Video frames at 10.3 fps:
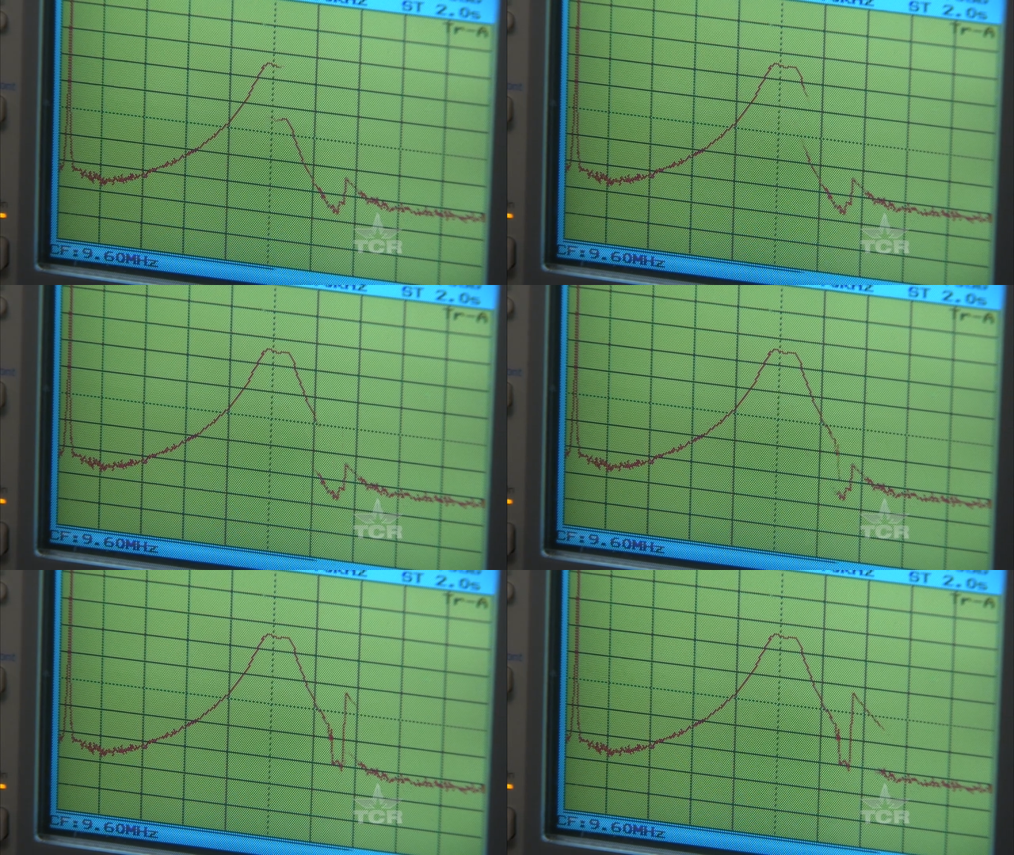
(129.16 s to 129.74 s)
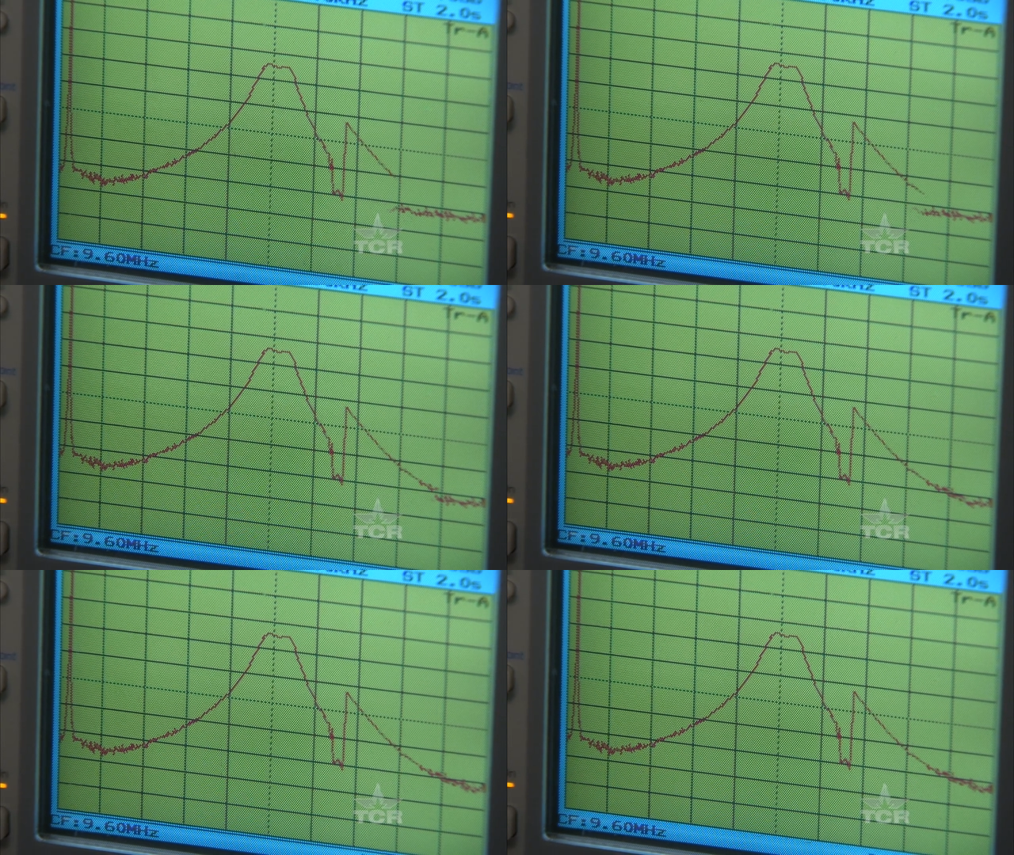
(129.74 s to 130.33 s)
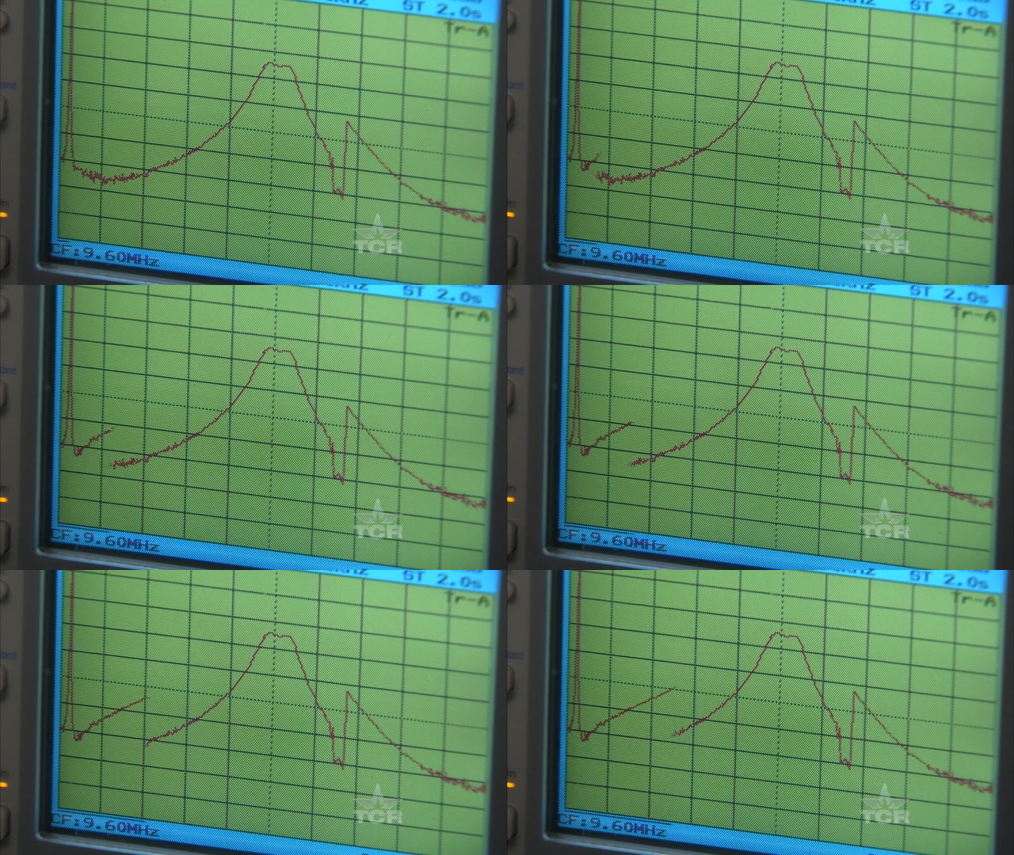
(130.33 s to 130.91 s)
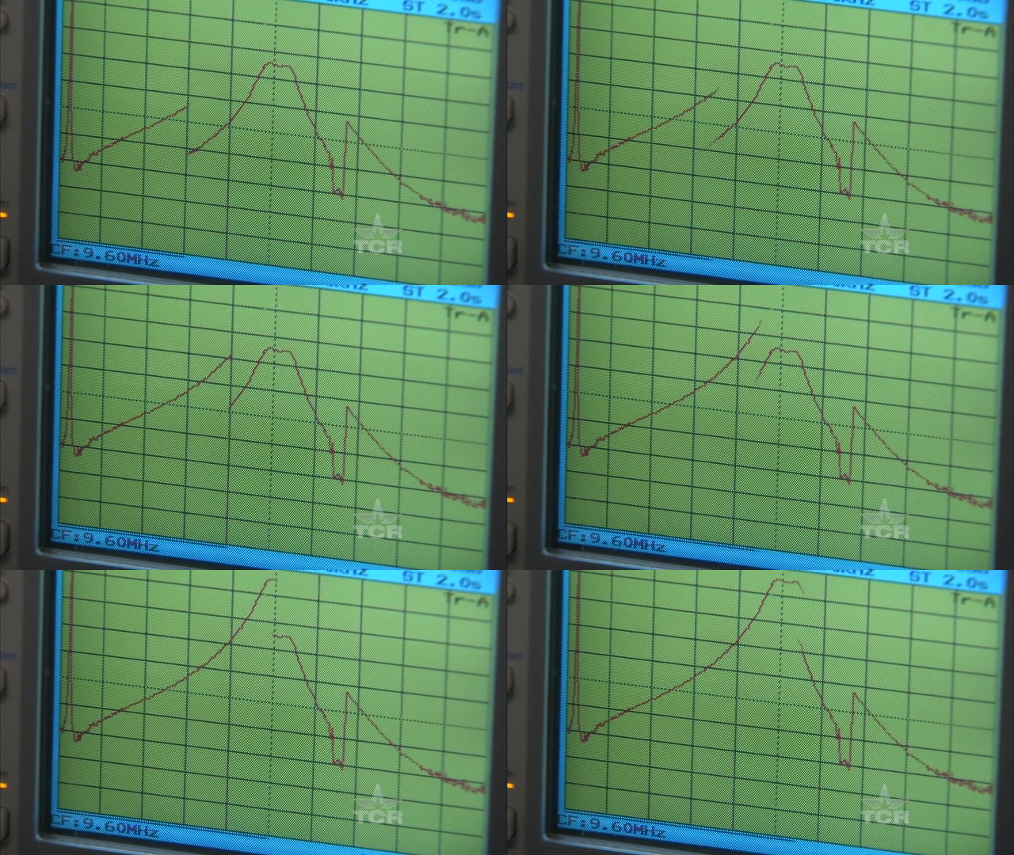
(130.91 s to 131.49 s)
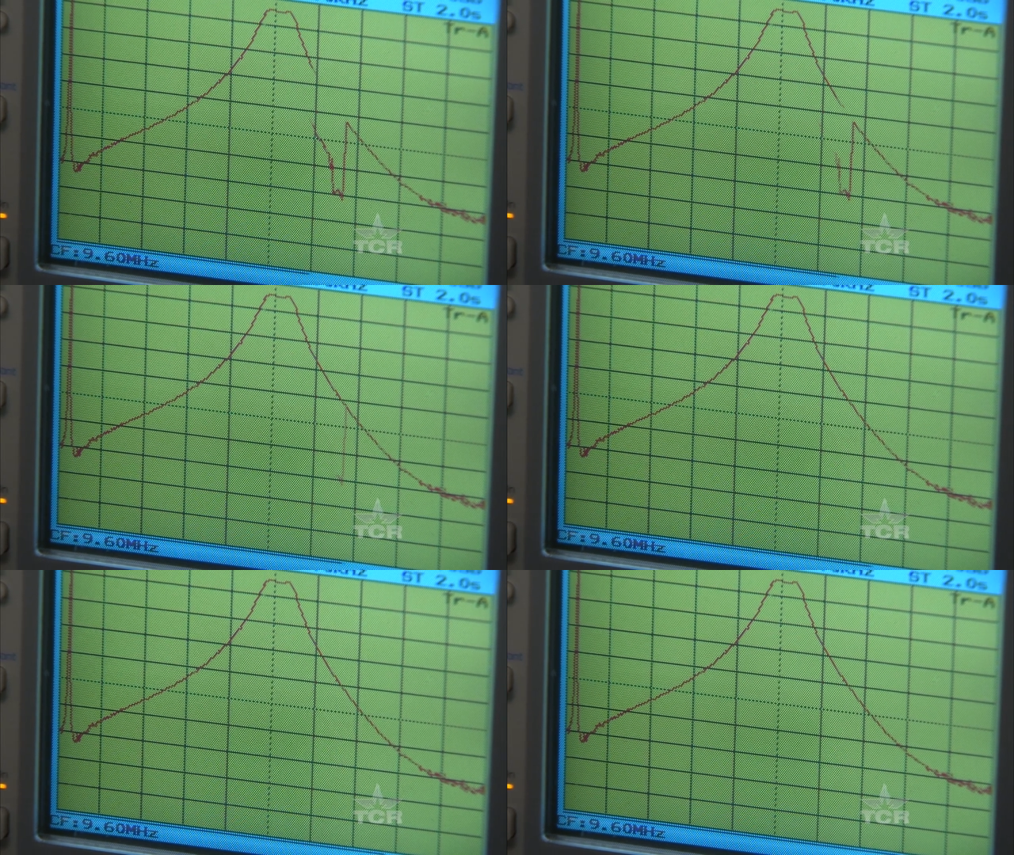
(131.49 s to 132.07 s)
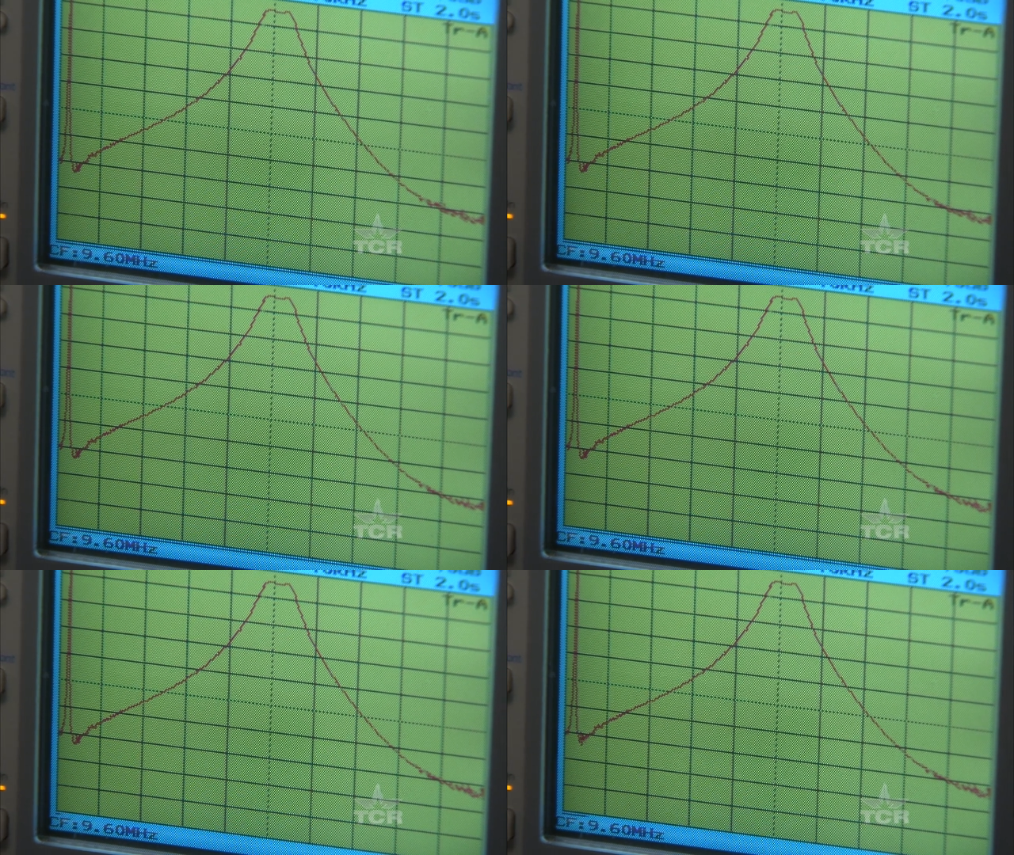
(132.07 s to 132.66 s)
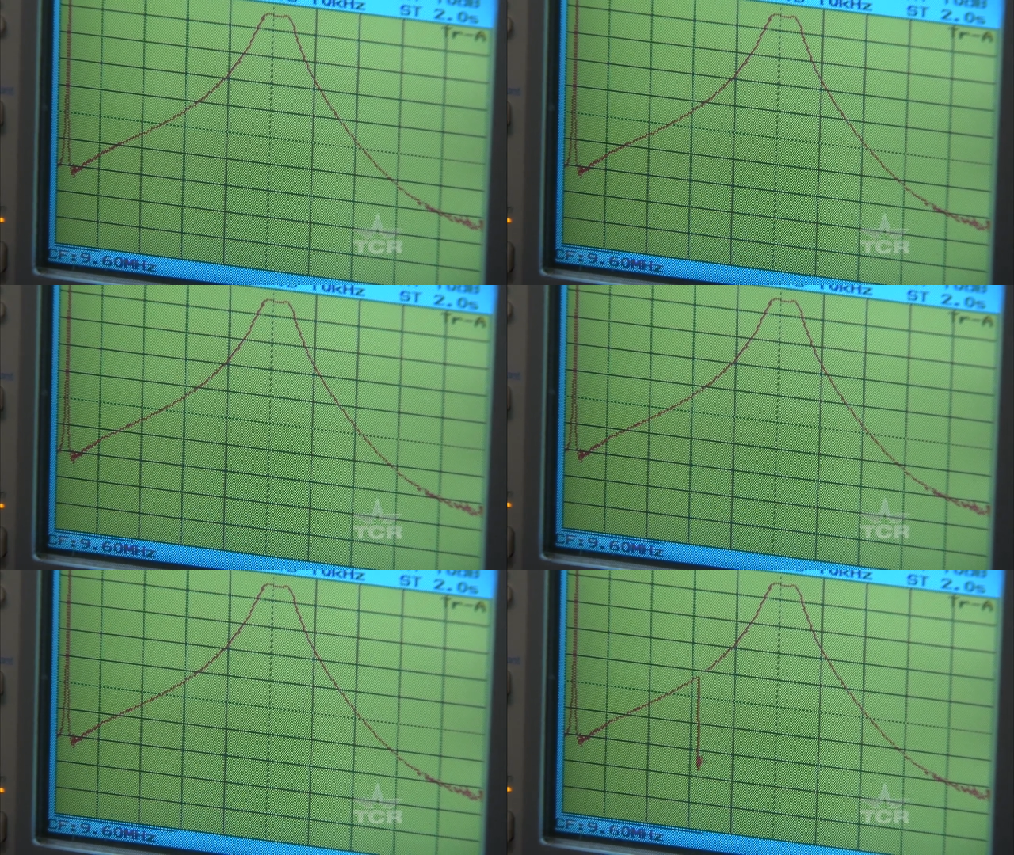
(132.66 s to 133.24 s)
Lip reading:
(no speaker visible)